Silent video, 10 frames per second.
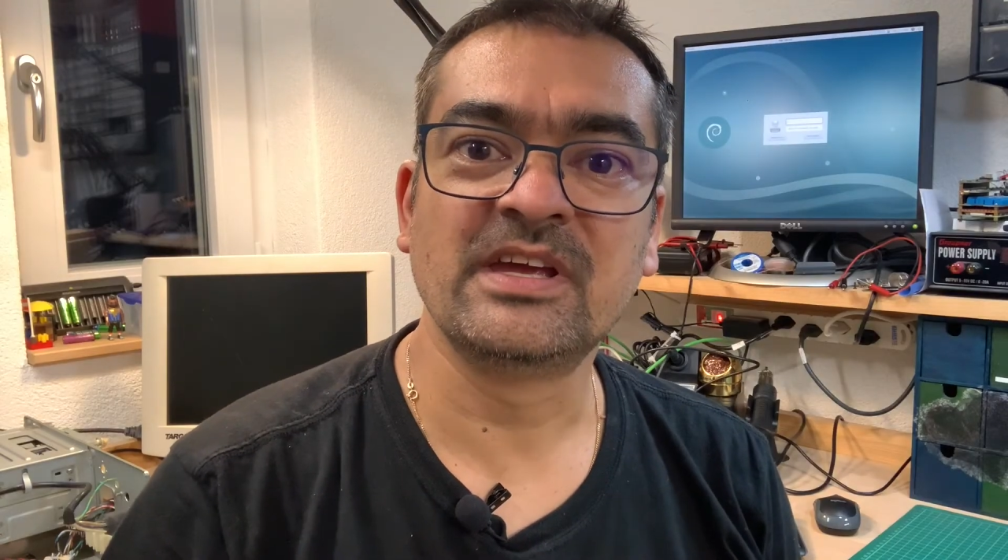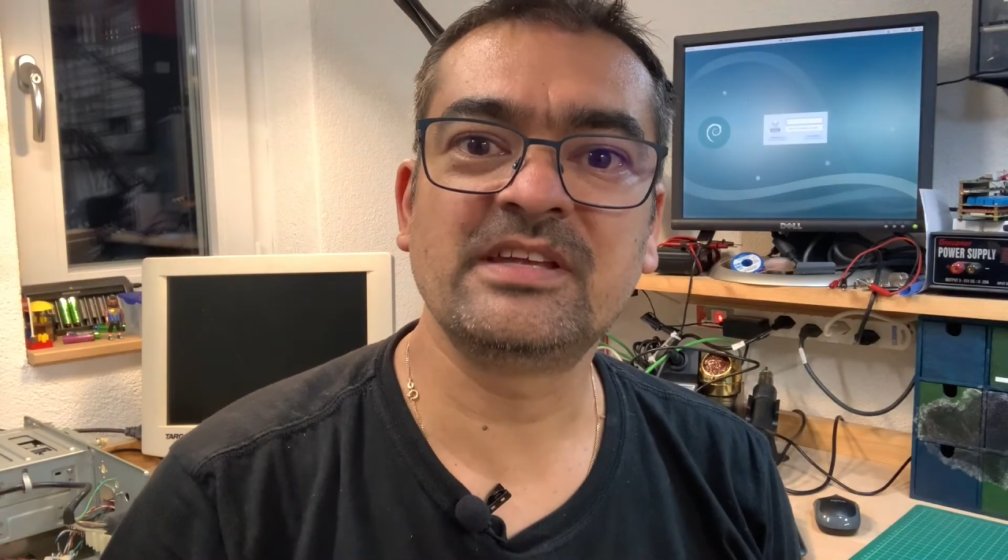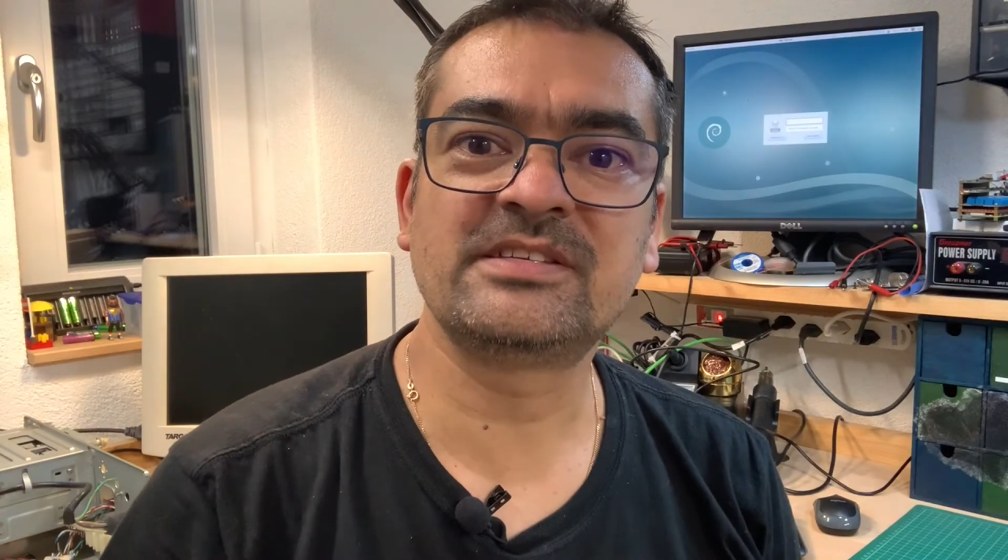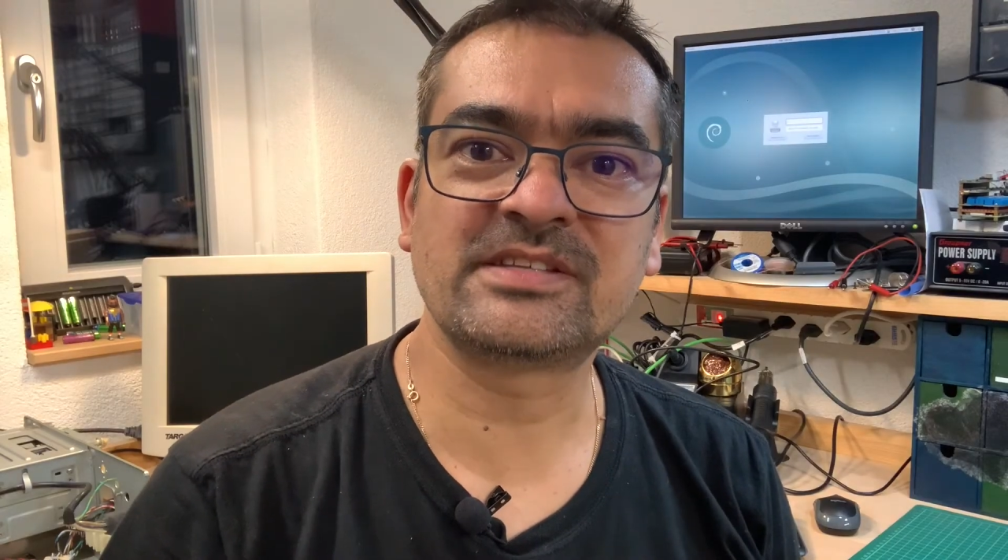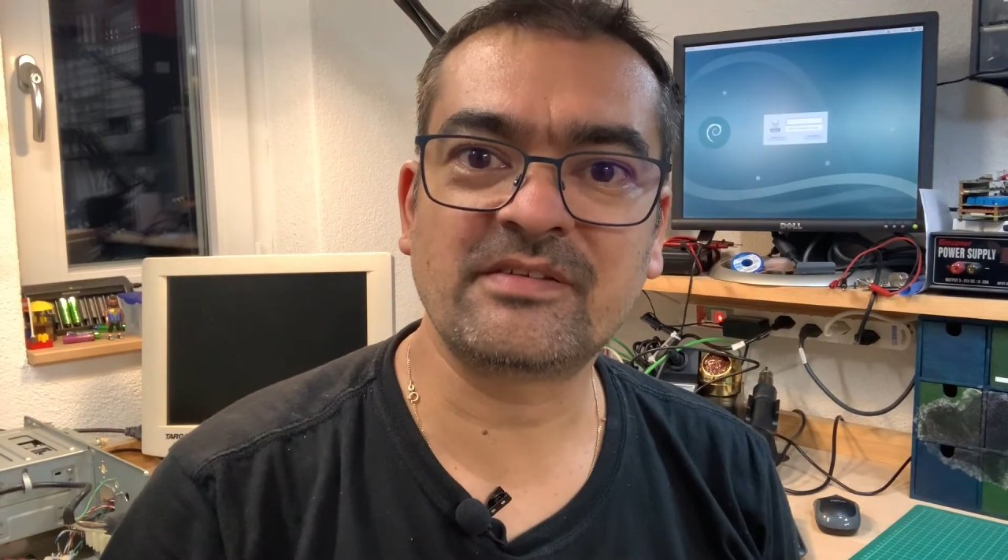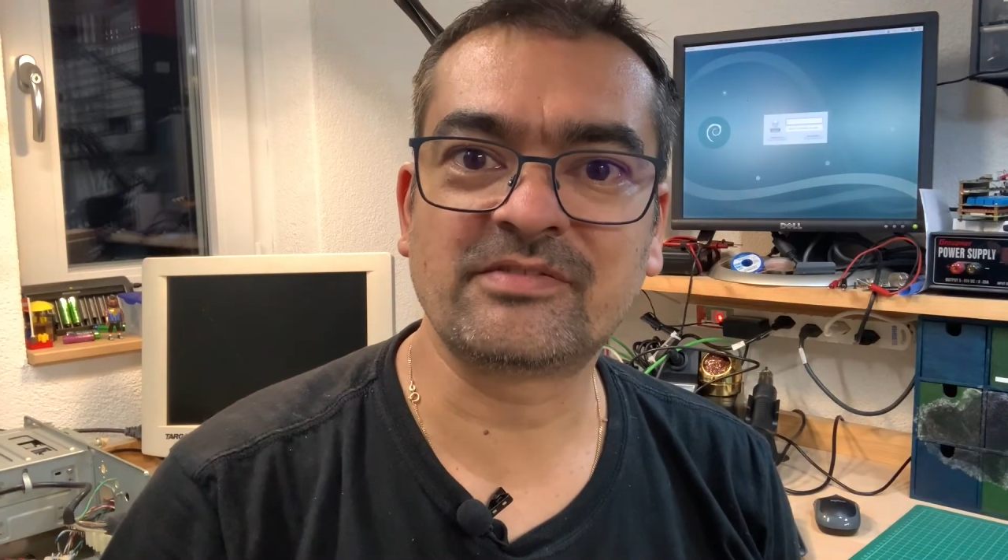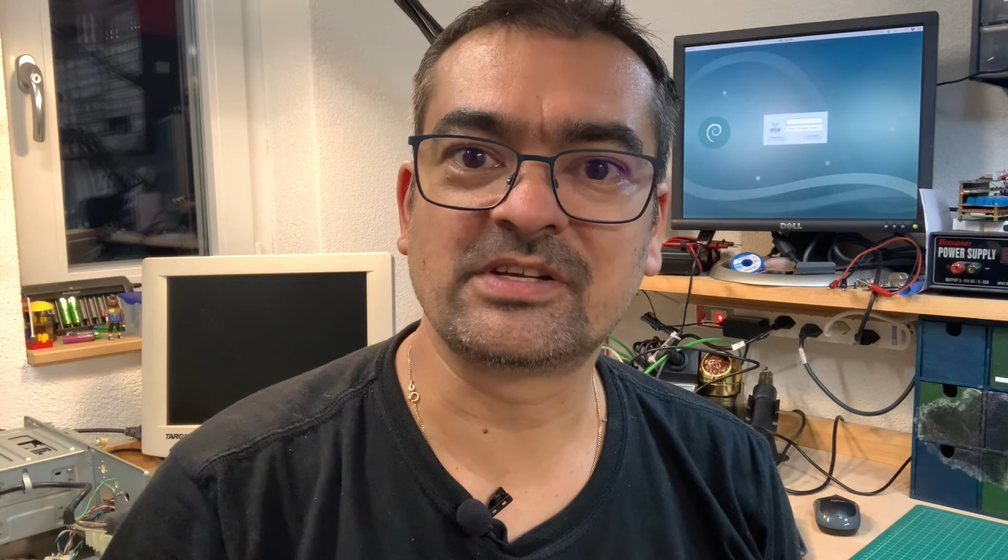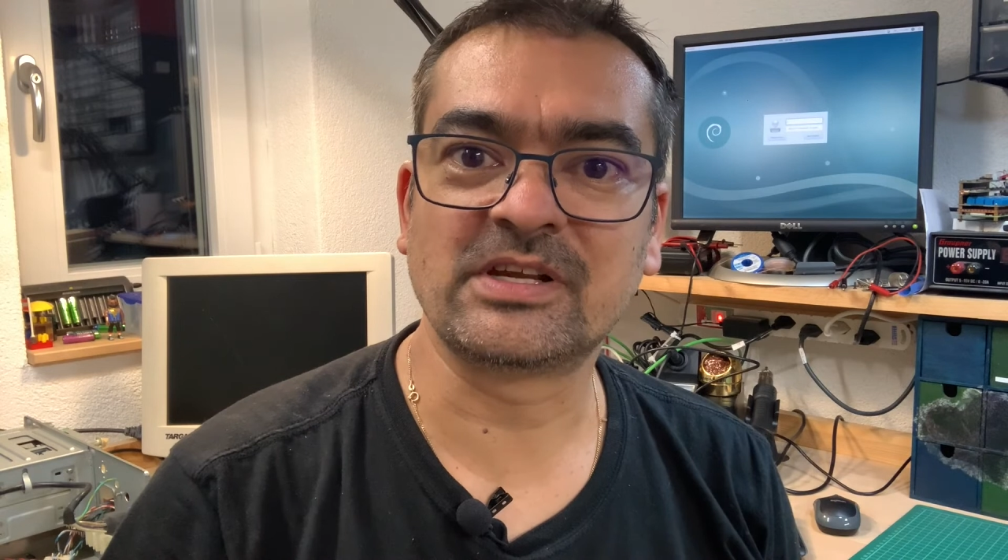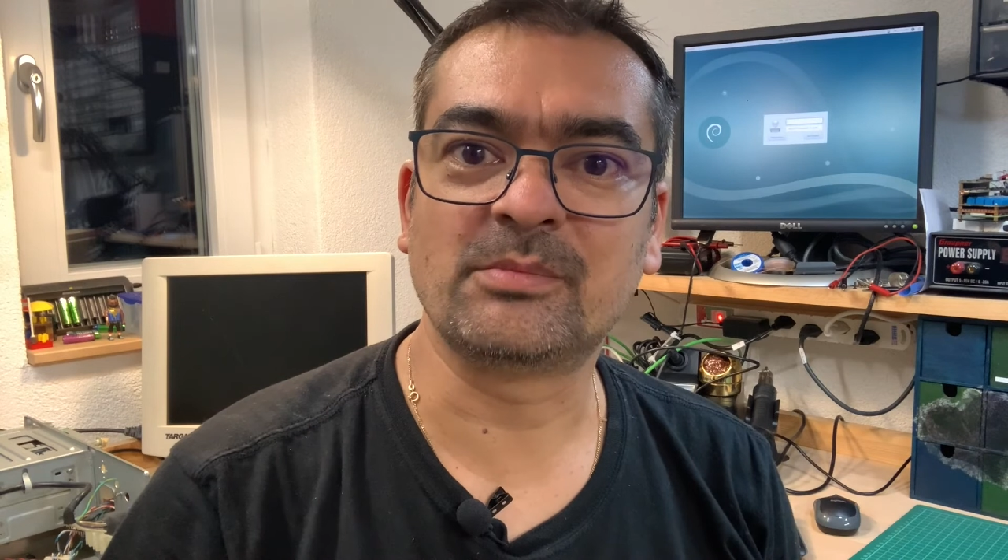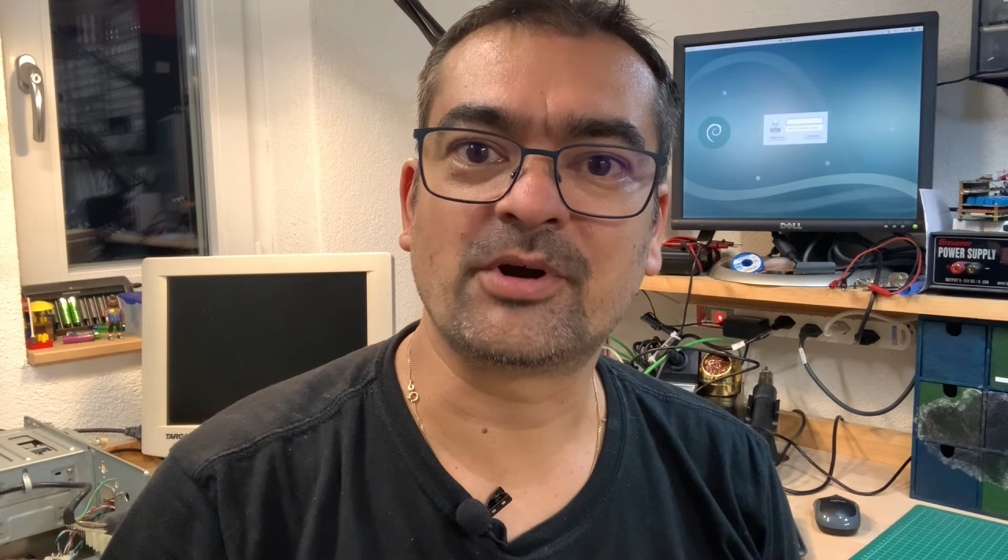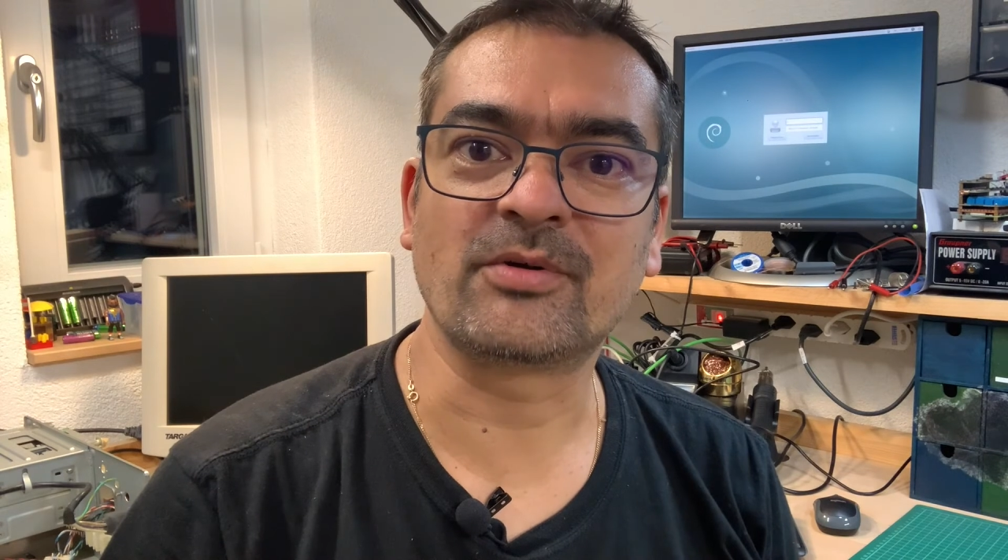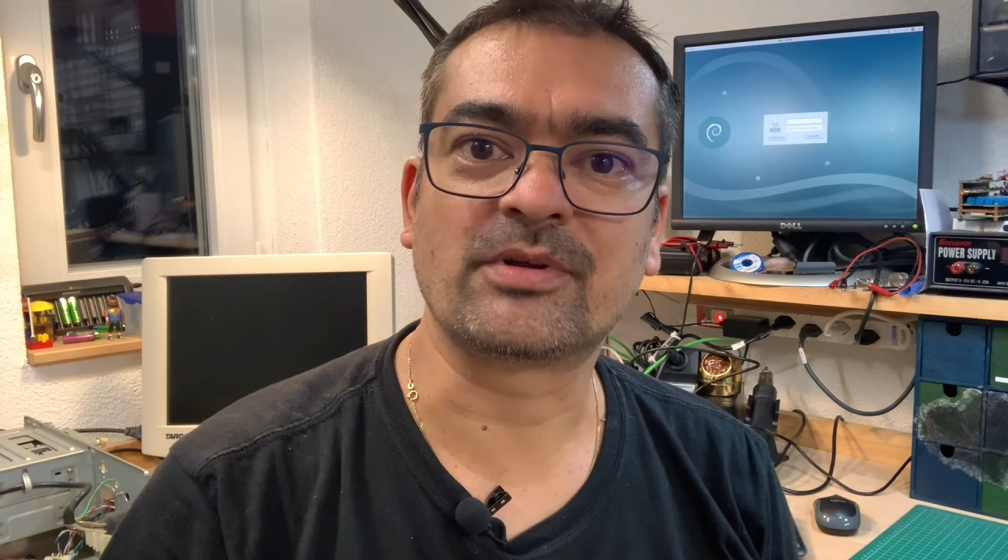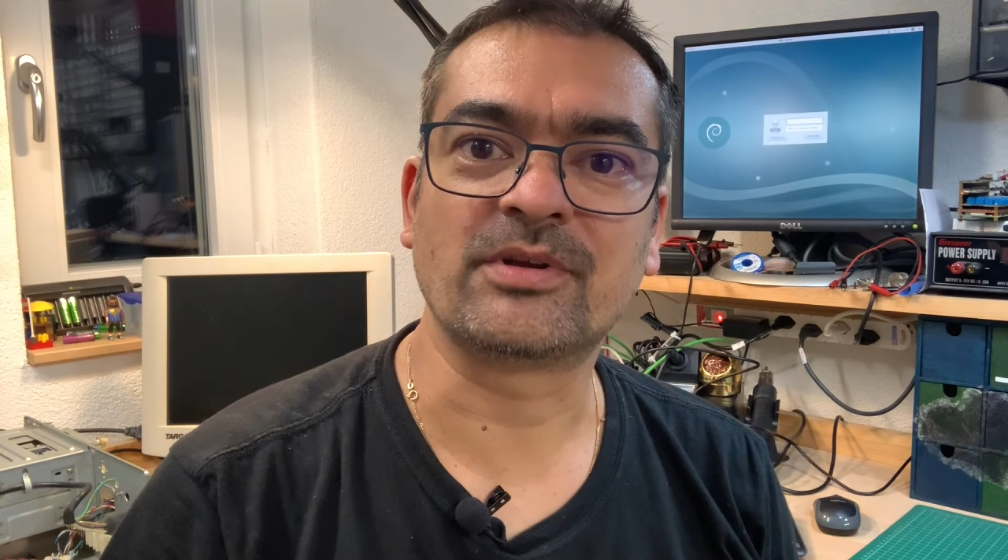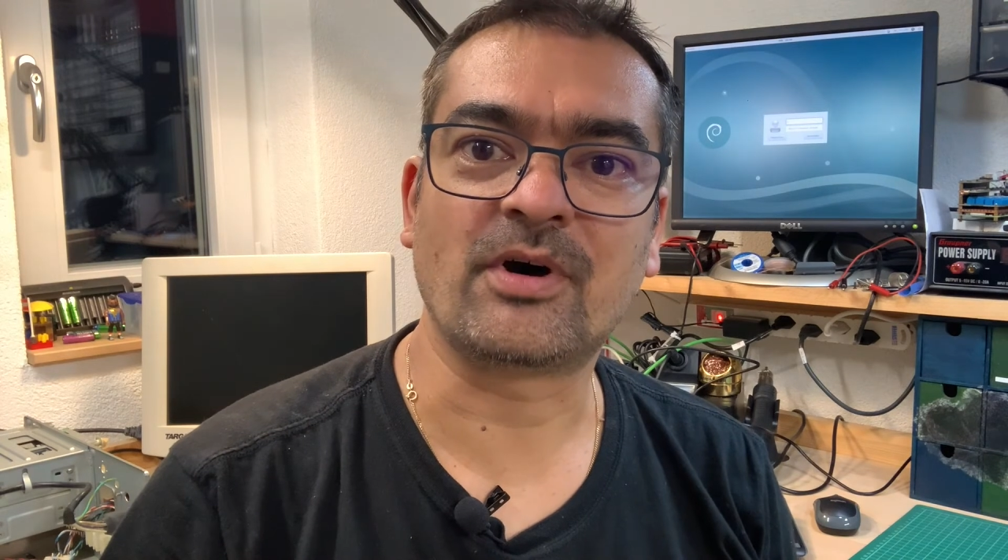it's definitely a broken